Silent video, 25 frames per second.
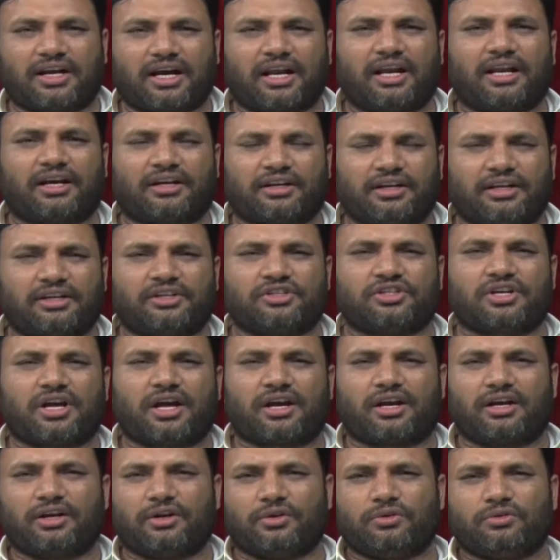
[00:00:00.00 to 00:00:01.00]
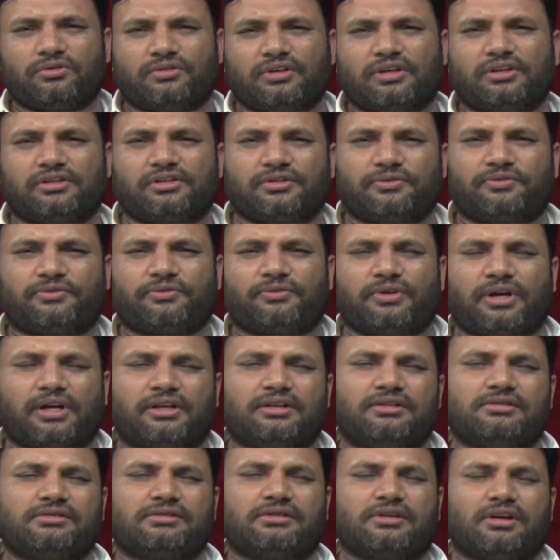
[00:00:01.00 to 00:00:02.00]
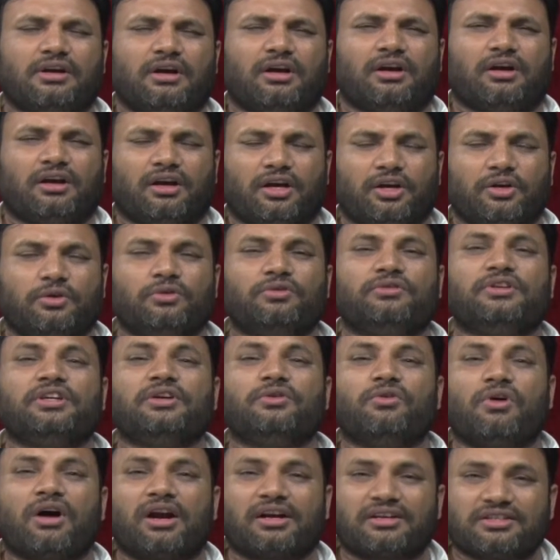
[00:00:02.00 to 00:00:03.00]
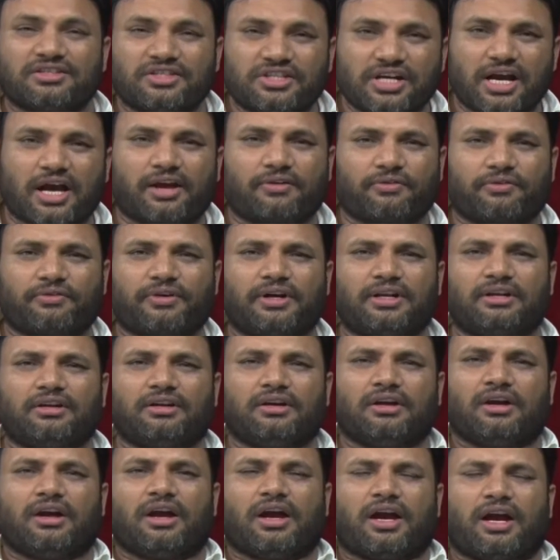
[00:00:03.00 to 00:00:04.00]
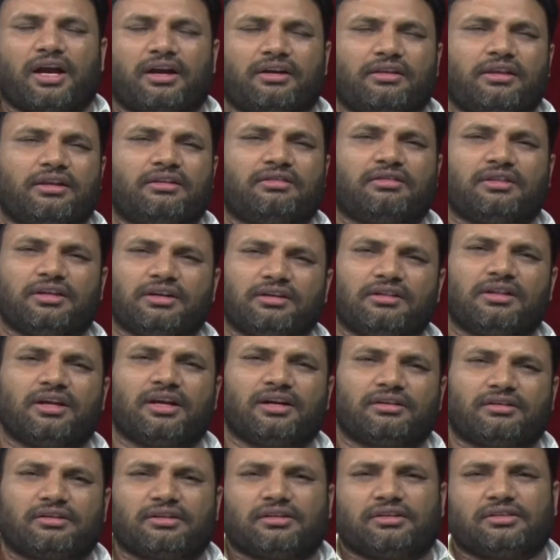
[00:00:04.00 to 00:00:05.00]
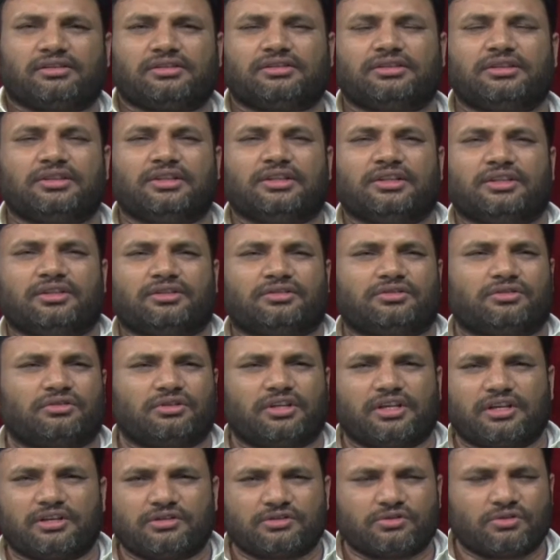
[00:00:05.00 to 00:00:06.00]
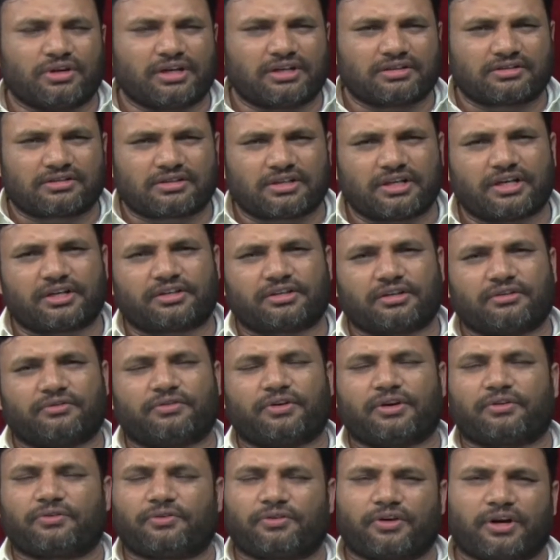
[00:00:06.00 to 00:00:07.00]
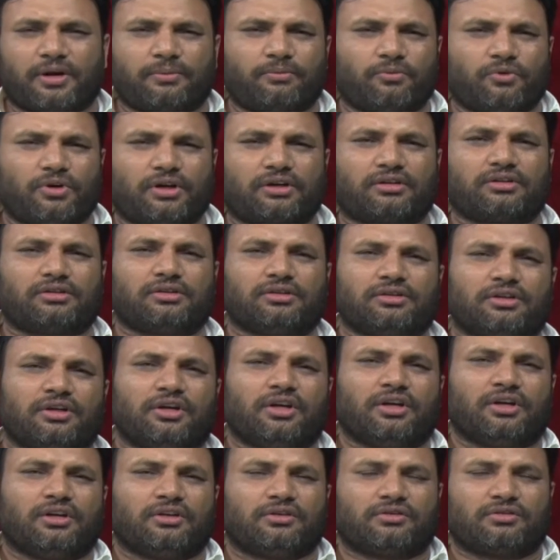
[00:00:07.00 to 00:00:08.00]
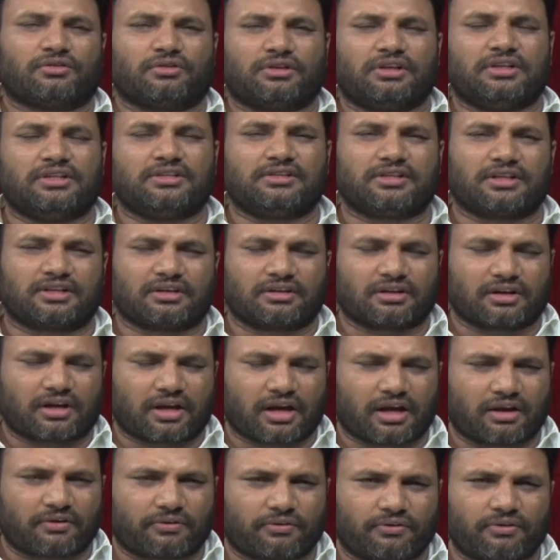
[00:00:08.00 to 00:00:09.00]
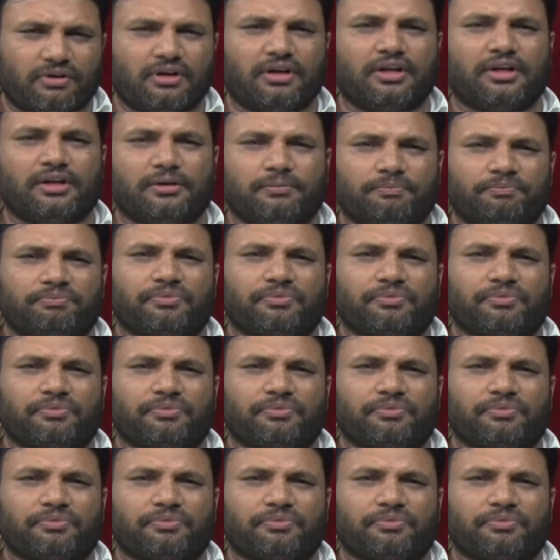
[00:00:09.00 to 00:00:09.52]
collecting jar and using zip files uh, using what jar file and they think that uh, so there is no installation for framework so listen carefully